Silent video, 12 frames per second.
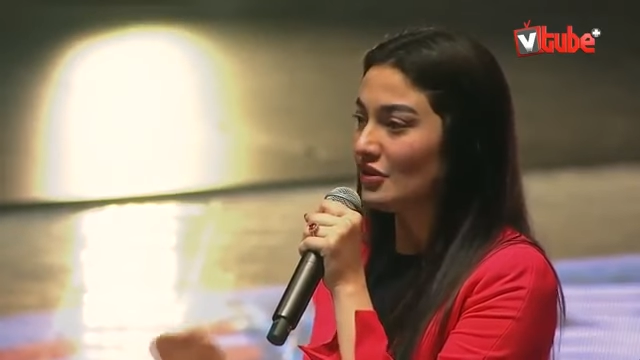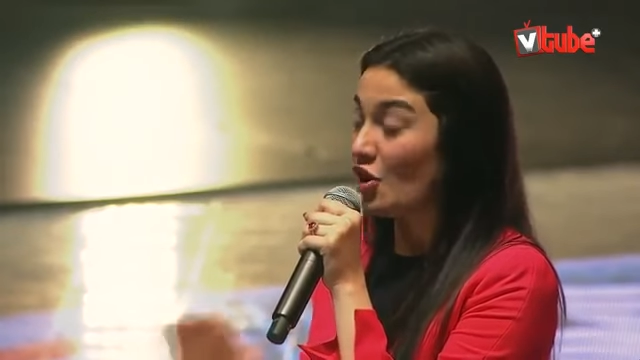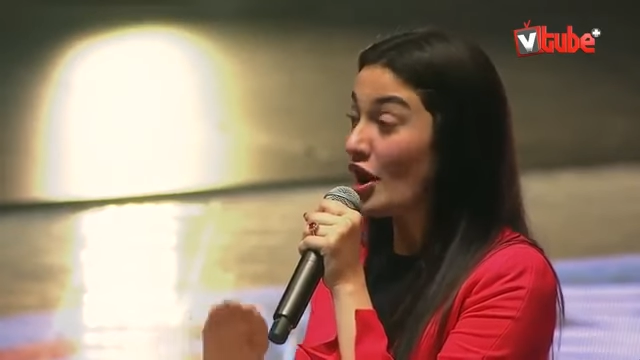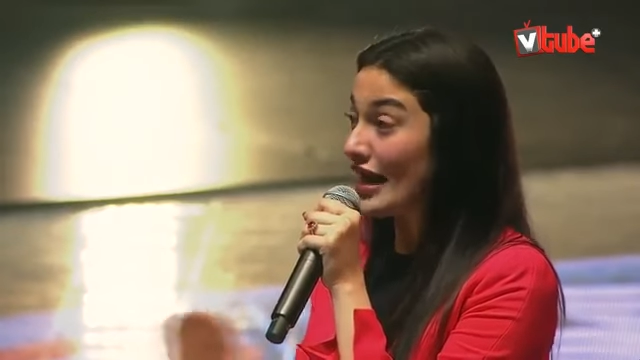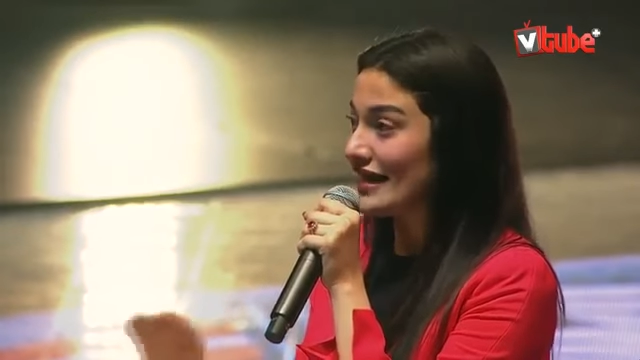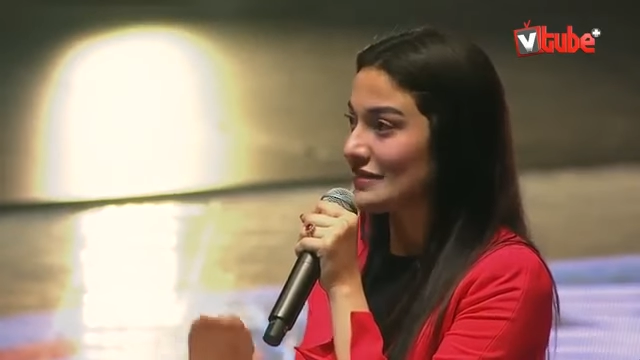
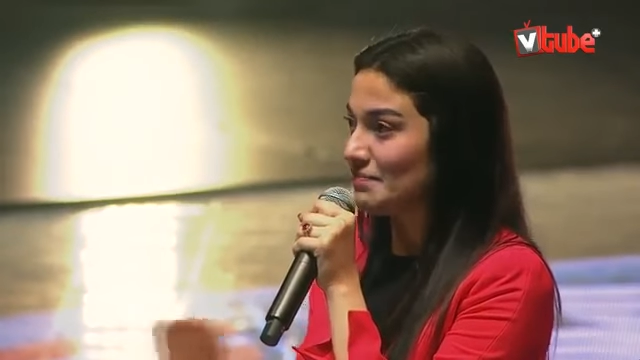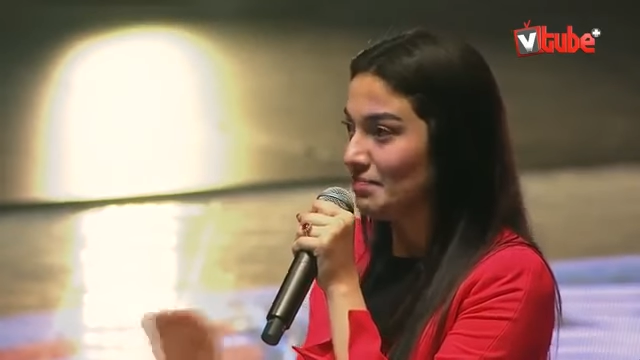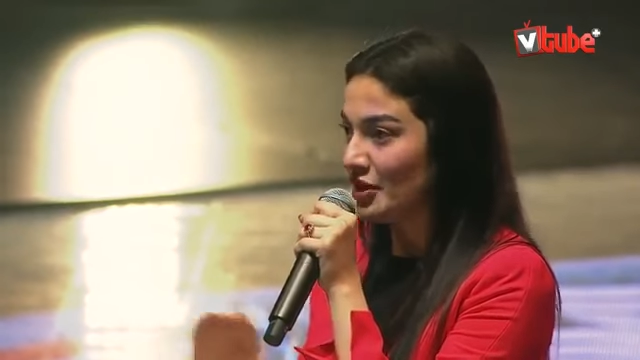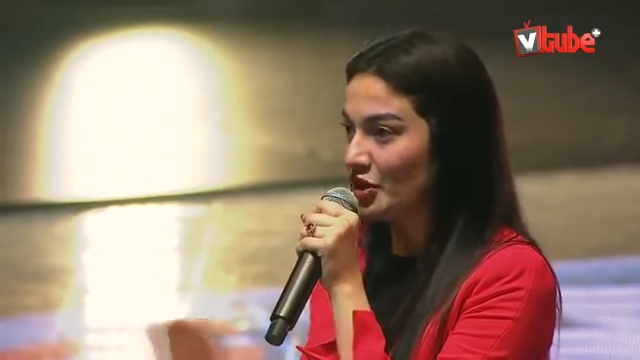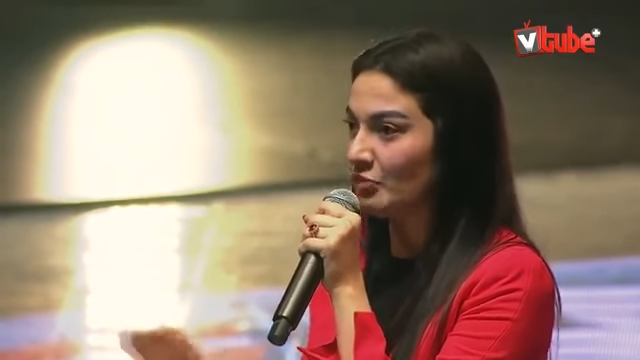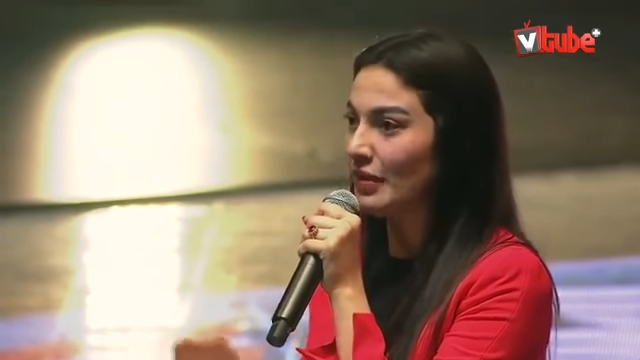God has a
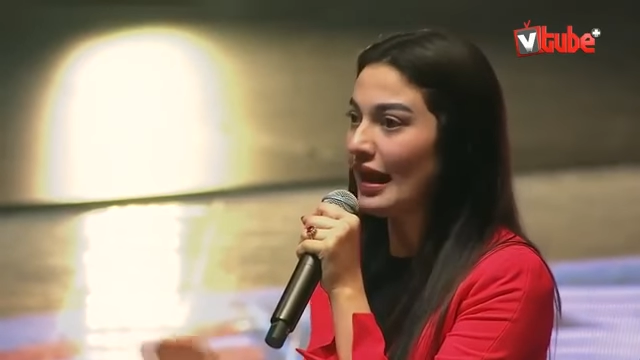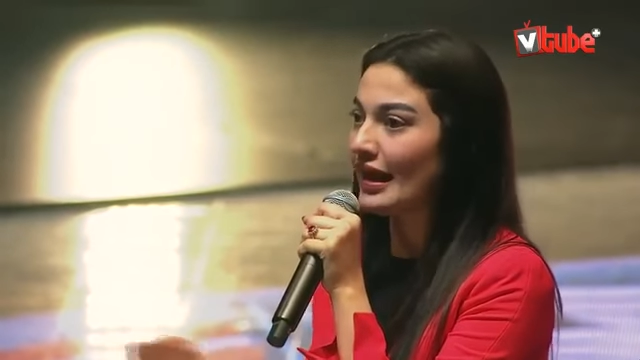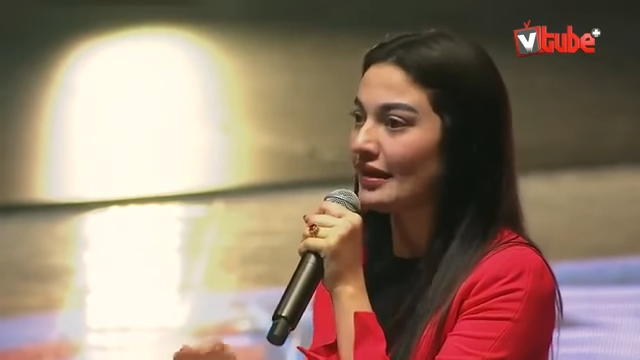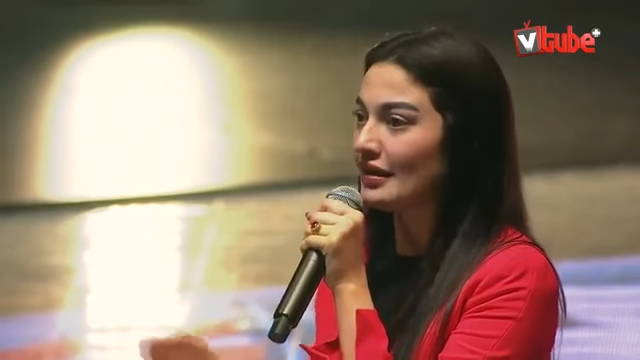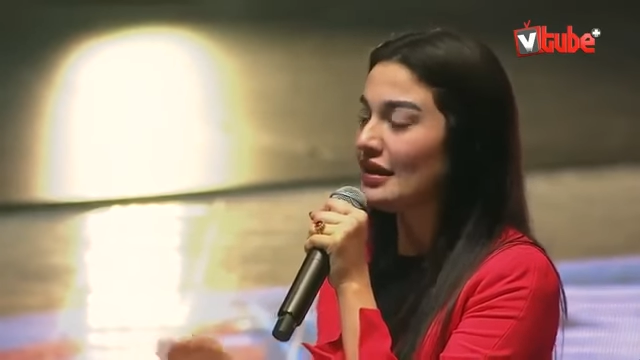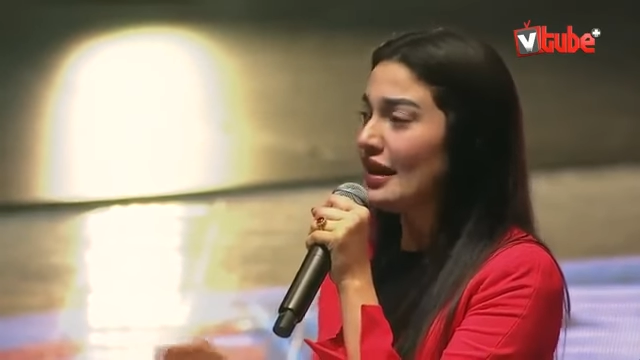bigger
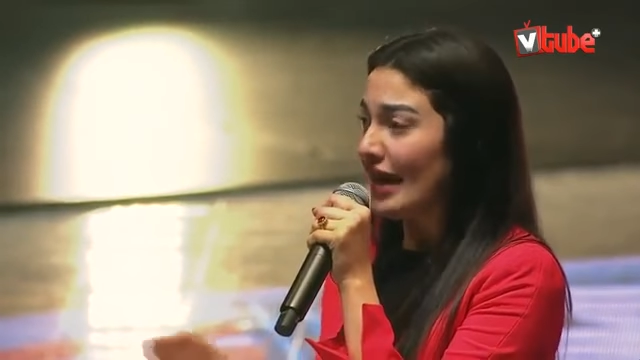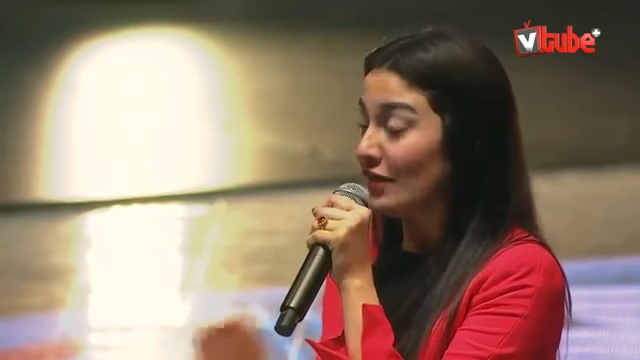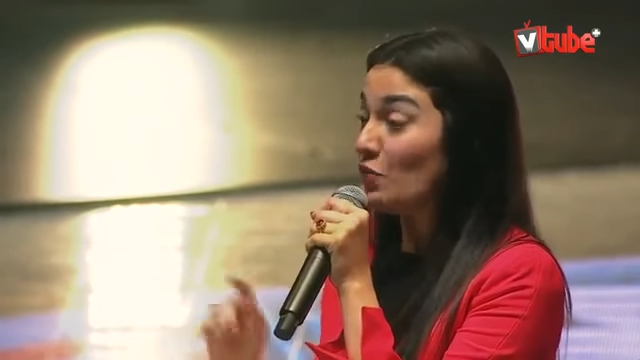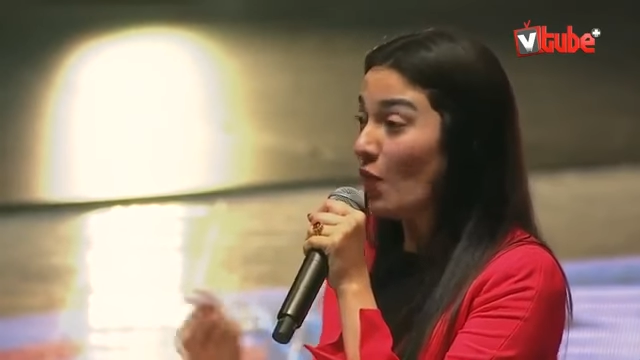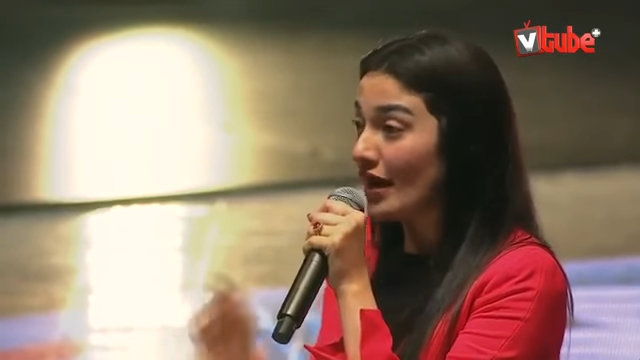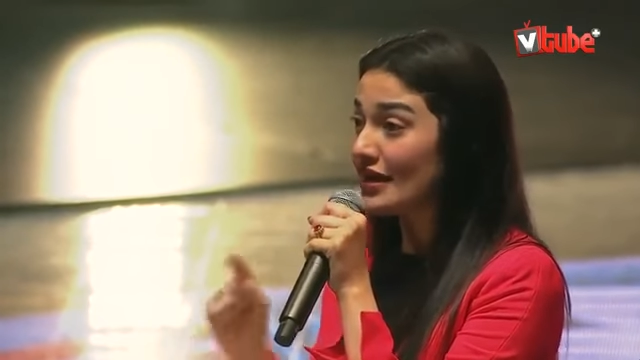plan.
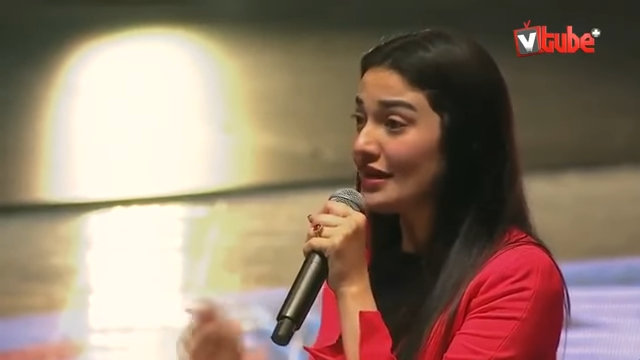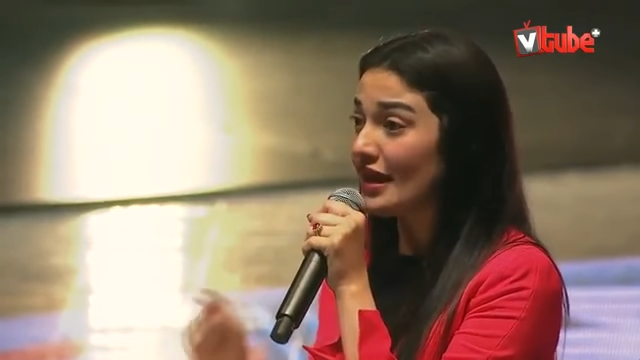And one